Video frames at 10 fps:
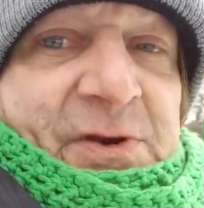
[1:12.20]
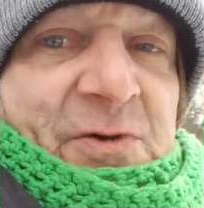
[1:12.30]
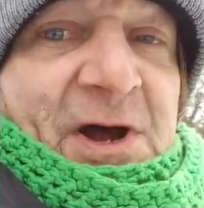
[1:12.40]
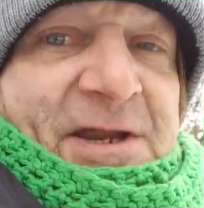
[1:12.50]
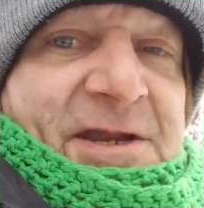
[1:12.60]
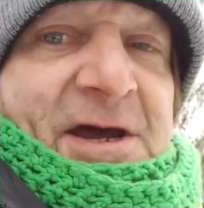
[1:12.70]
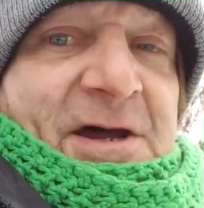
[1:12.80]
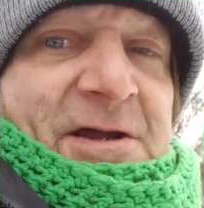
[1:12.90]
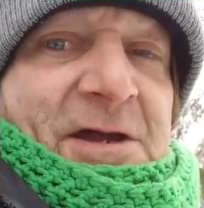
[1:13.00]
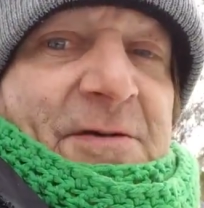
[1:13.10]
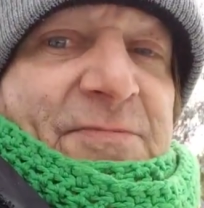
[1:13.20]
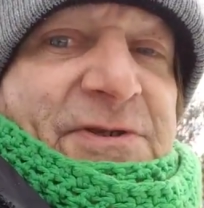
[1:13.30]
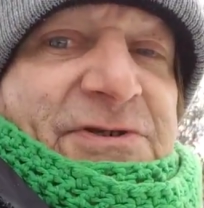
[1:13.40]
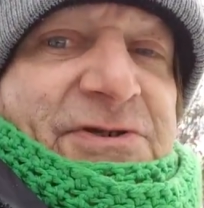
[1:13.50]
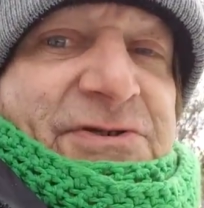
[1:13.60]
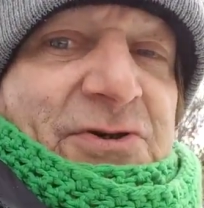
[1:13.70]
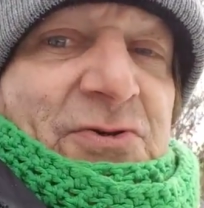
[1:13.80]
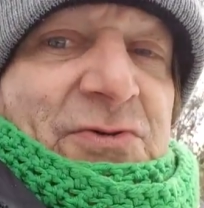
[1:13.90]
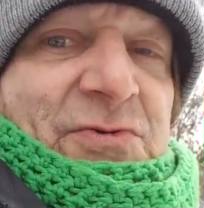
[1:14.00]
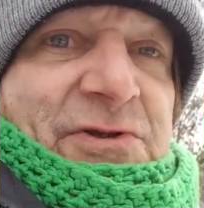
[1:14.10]
Right now, I've been just
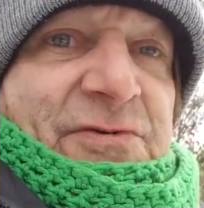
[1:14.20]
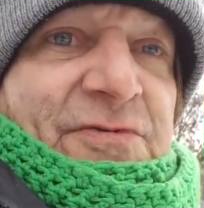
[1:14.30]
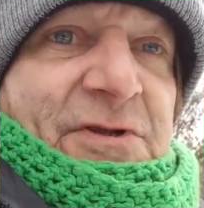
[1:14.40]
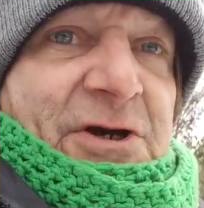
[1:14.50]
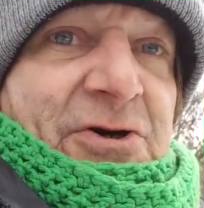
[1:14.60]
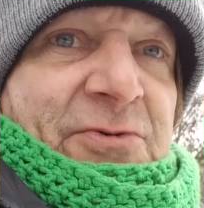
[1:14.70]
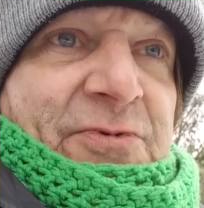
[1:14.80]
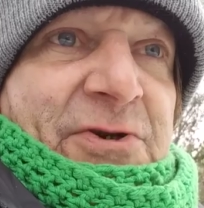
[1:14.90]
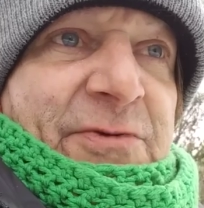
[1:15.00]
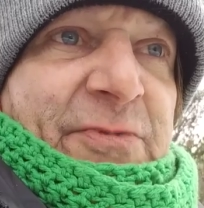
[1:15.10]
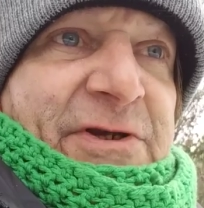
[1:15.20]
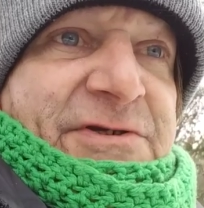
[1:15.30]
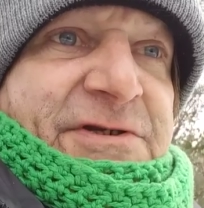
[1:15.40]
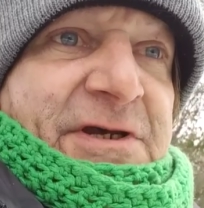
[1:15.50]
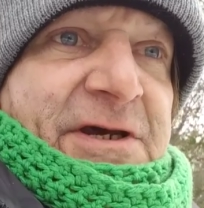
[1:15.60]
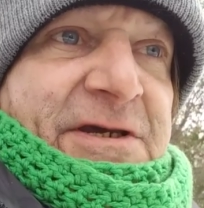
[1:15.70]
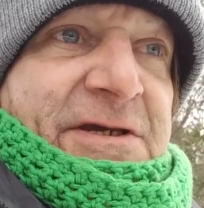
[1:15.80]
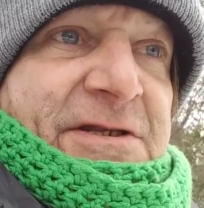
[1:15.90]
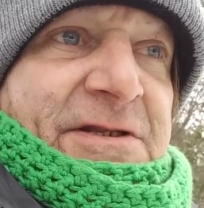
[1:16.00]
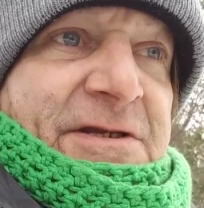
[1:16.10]
going with the flow, pretty much
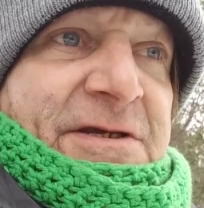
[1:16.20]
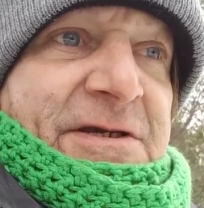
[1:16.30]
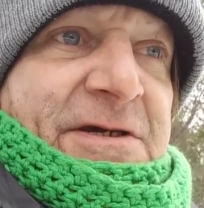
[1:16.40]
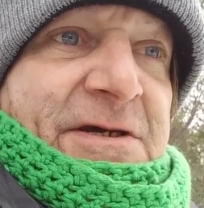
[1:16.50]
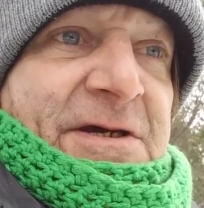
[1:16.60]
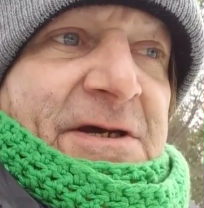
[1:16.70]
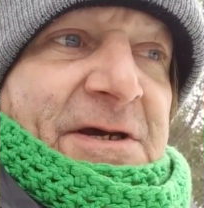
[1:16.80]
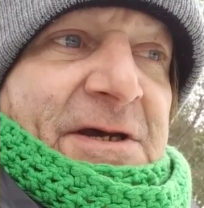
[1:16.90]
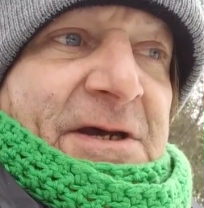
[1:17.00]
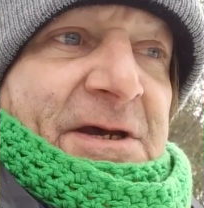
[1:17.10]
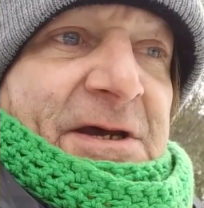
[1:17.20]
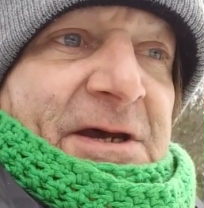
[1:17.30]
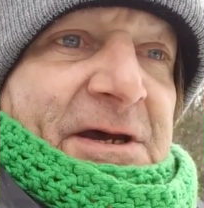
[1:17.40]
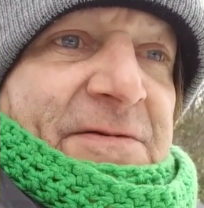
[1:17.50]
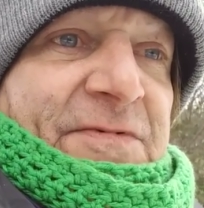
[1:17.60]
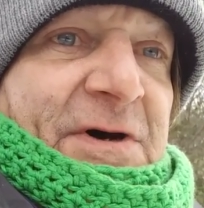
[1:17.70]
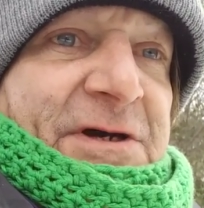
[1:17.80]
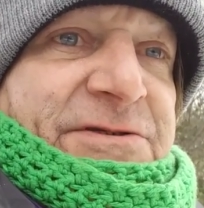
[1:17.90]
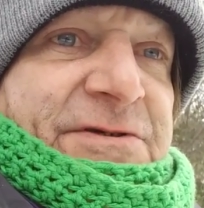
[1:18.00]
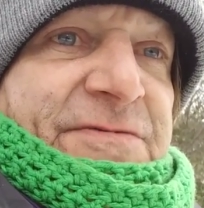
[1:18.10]
taking the
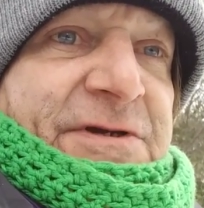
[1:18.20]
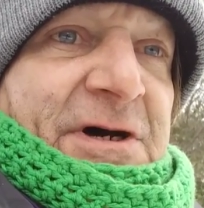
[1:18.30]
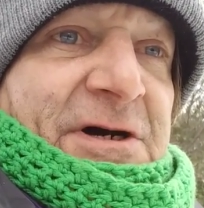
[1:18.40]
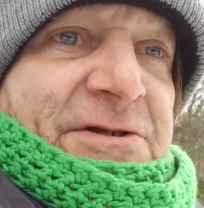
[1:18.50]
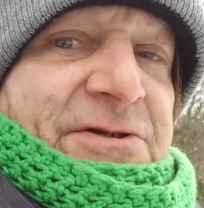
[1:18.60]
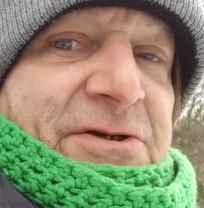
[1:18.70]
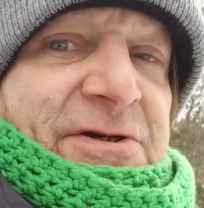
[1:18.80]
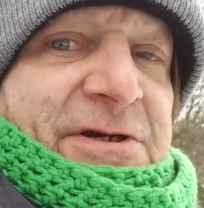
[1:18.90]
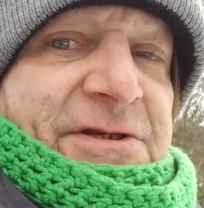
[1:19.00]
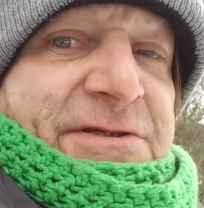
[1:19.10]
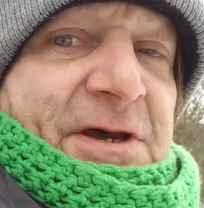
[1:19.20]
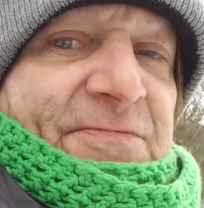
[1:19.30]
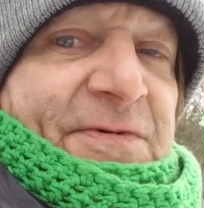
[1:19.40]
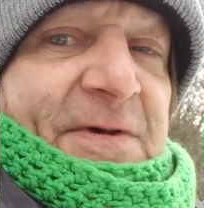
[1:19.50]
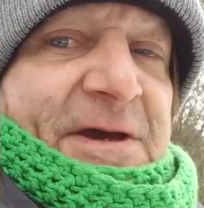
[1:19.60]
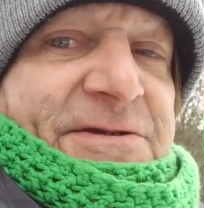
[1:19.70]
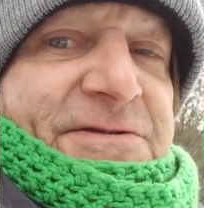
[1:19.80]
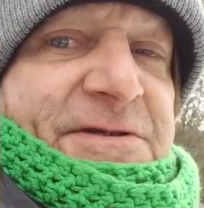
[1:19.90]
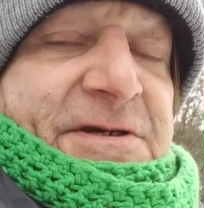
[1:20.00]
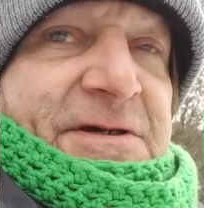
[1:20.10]
advice of the Arcturians. I'm
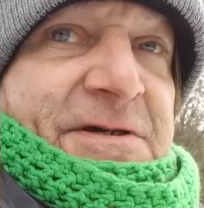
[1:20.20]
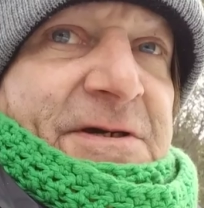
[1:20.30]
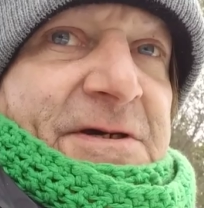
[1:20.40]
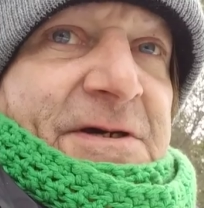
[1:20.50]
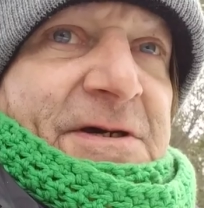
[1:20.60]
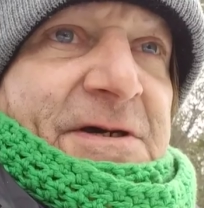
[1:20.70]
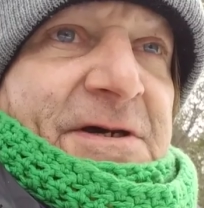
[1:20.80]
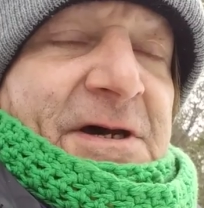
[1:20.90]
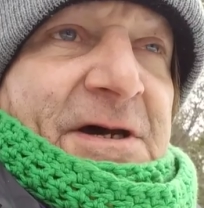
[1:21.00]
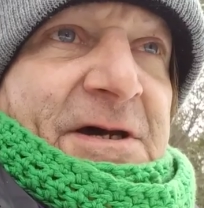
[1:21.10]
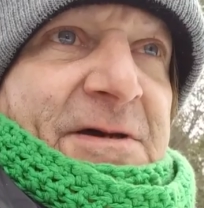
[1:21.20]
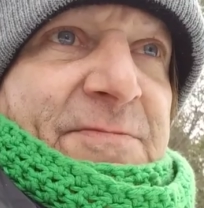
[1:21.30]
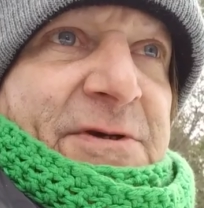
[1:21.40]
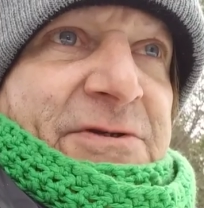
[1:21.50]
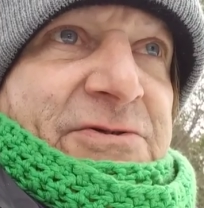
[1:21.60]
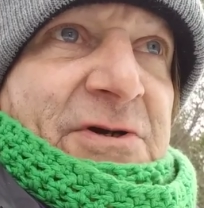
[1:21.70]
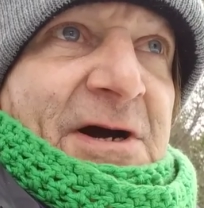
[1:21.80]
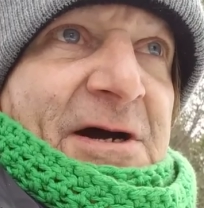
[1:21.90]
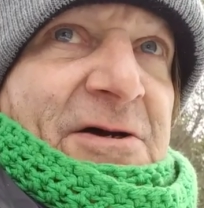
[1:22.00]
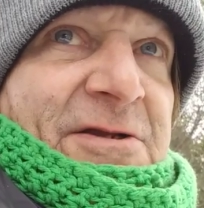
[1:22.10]
facing a big
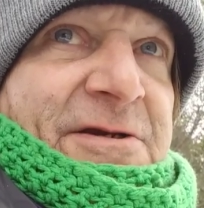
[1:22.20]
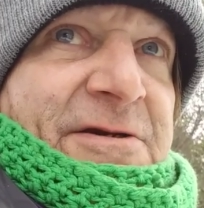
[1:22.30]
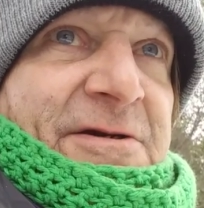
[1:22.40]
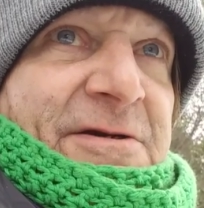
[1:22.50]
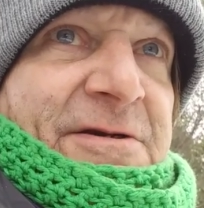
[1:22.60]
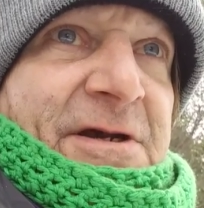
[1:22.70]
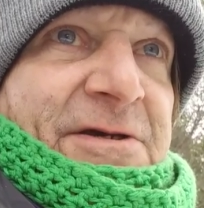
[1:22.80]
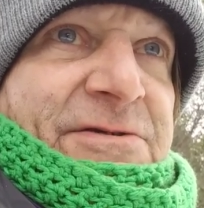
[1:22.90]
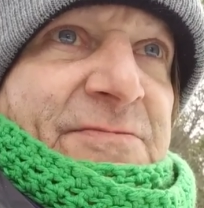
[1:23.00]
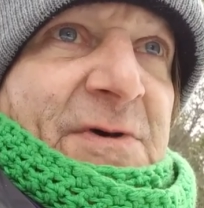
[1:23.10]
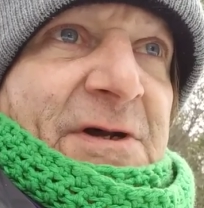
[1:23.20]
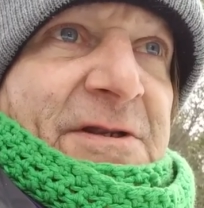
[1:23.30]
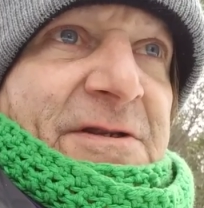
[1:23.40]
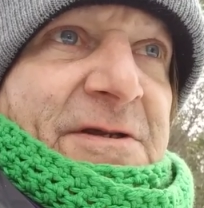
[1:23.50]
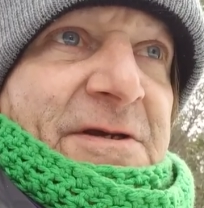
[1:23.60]
trial here next month,